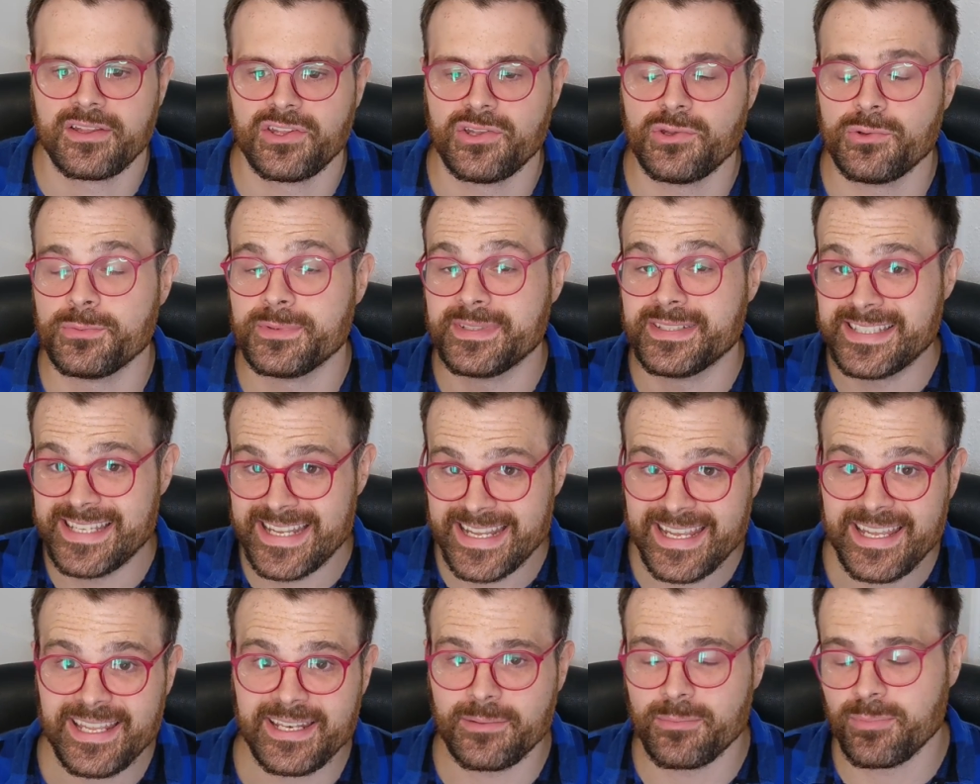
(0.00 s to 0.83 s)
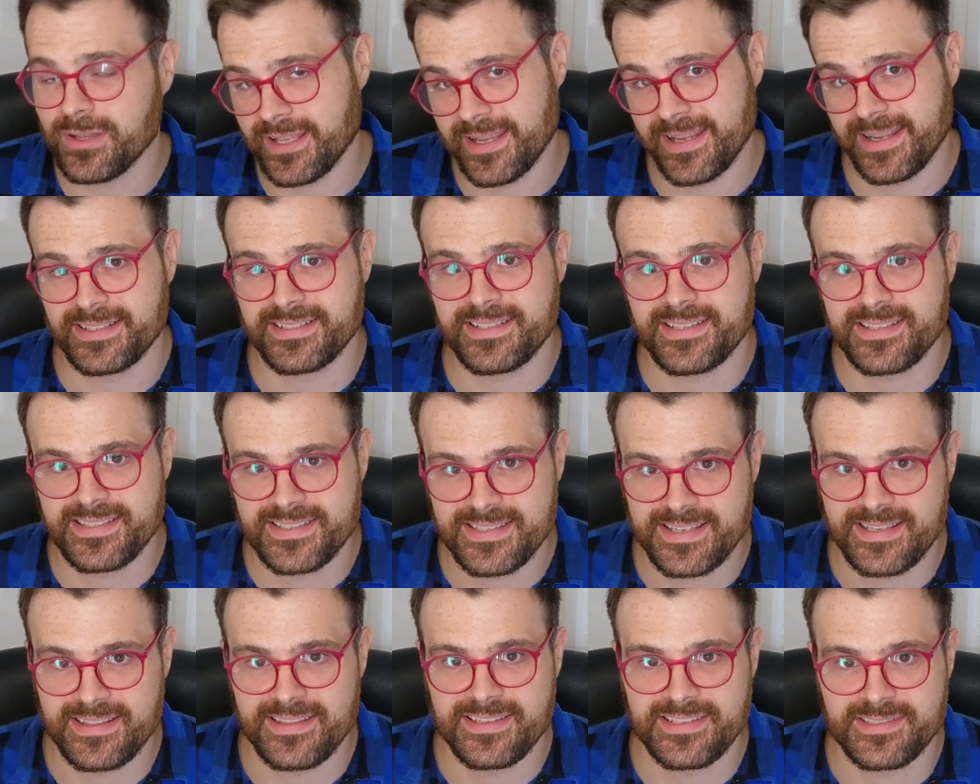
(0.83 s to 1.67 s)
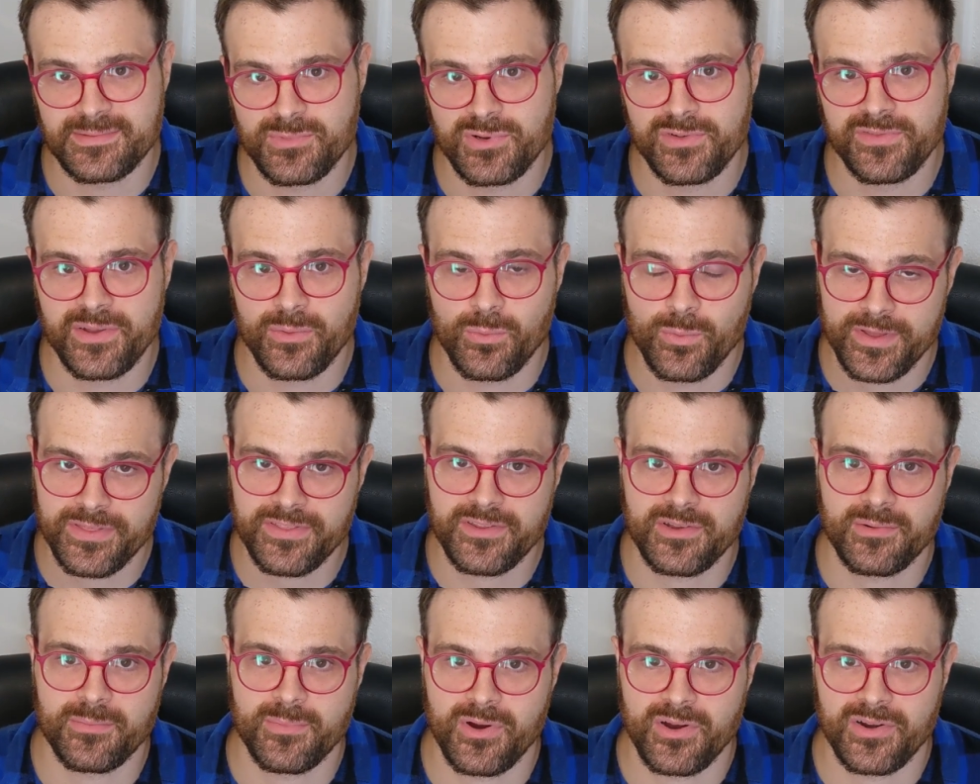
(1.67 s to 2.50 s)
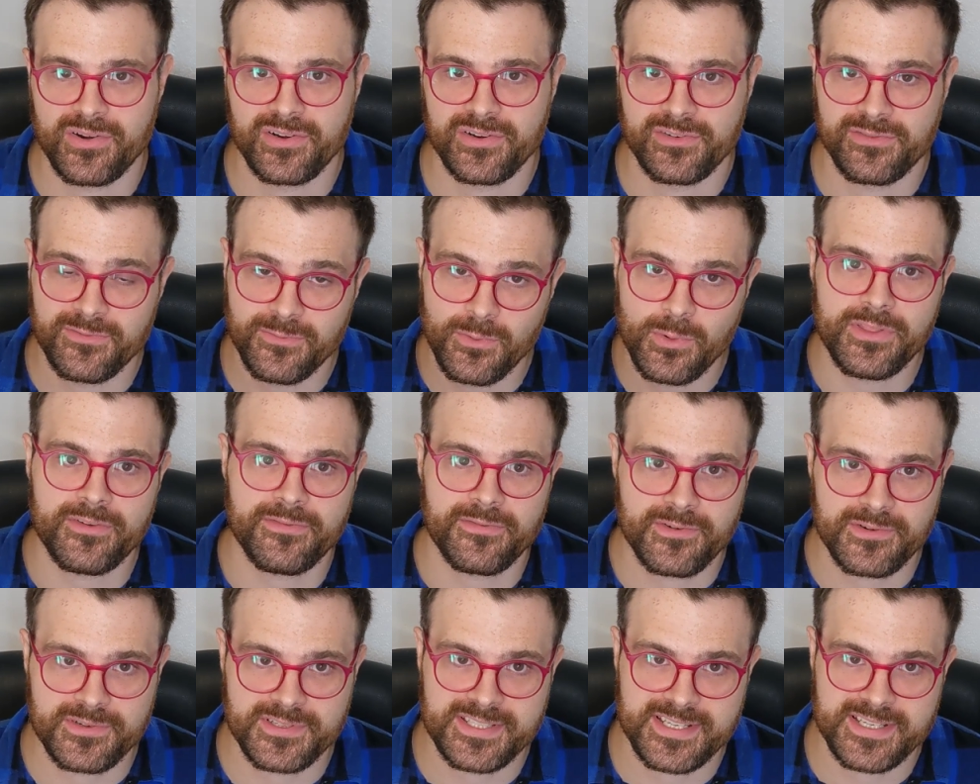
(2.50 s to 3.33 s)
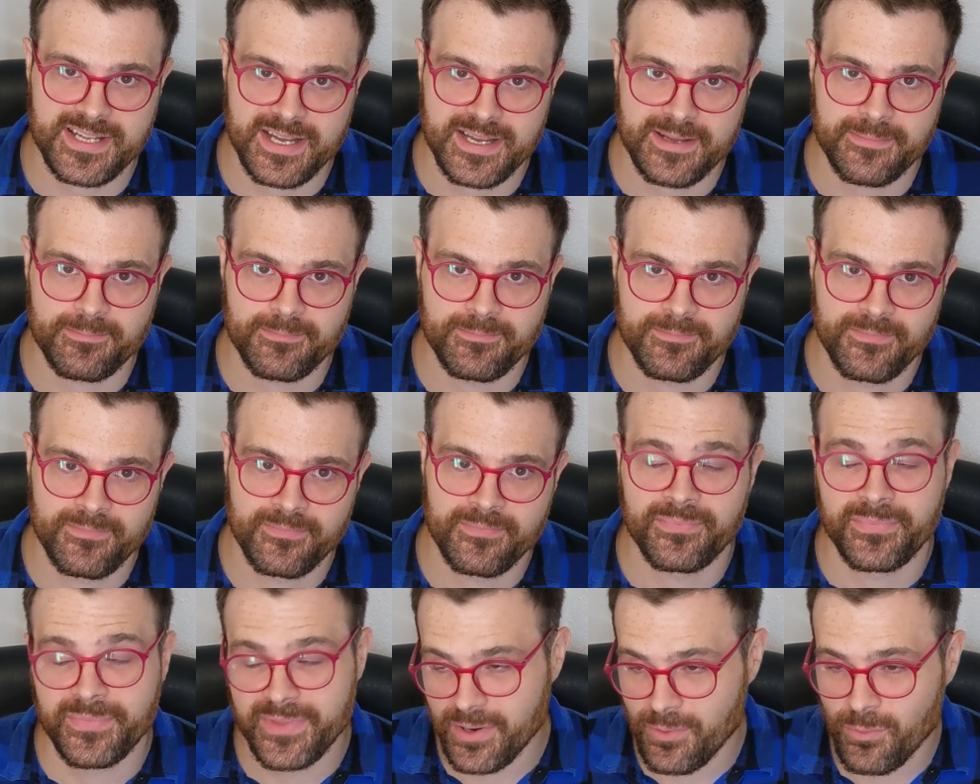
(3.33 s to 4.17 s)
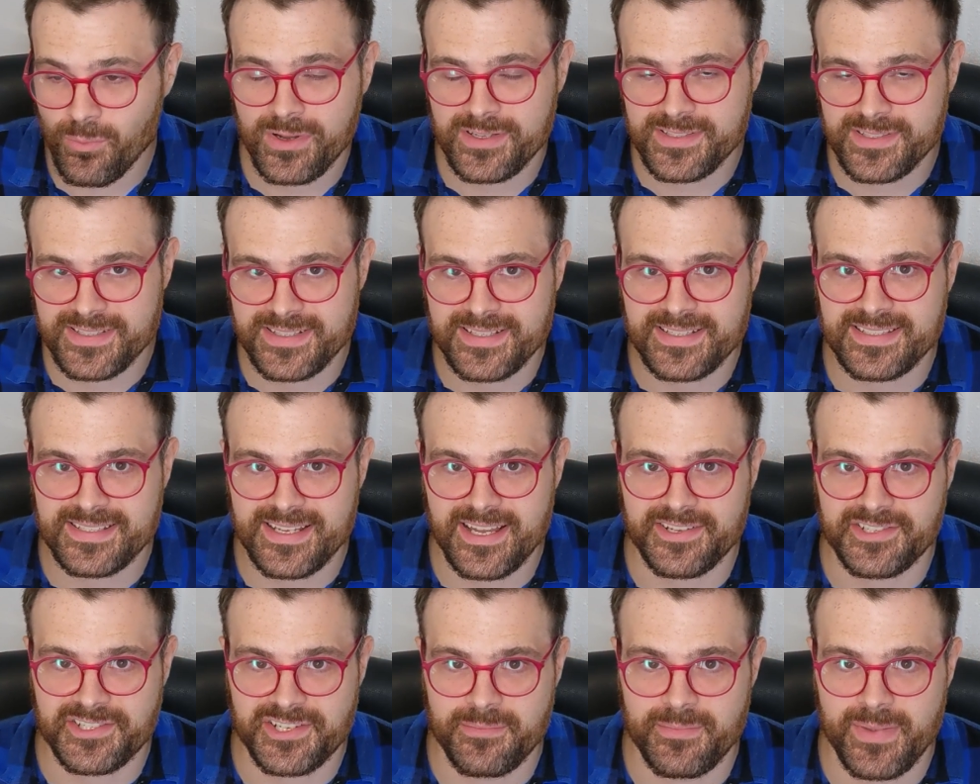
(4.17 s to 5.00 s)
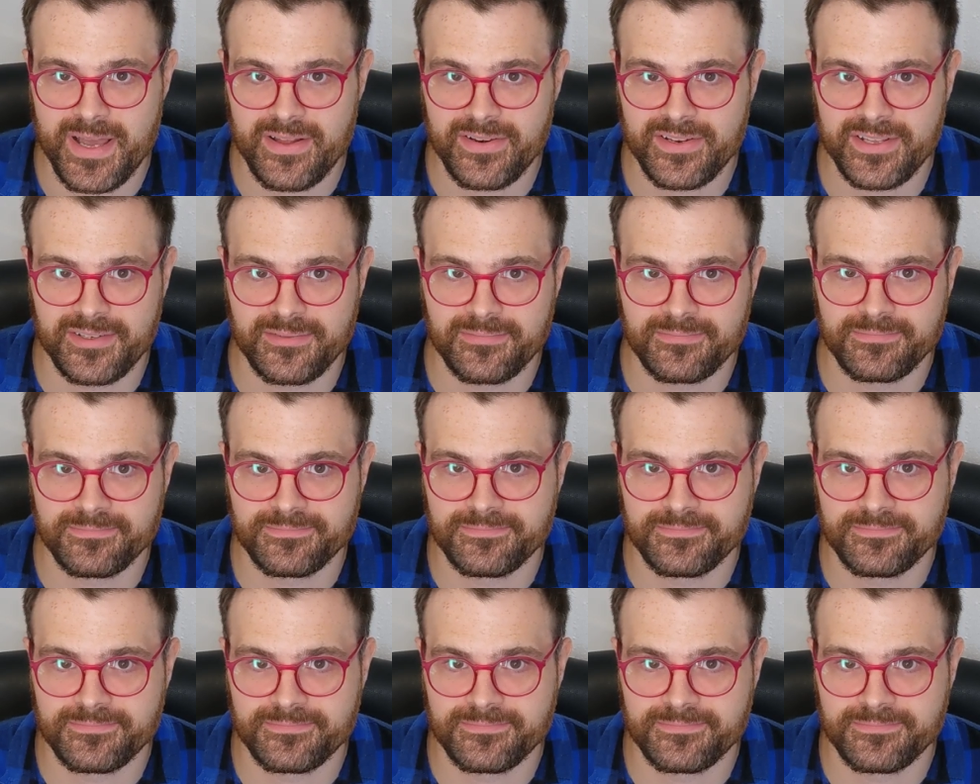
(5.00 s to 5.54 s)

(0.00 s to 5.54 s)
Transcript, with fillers: You did plan to see this movie with your partner for the first time. There was a discussion about it.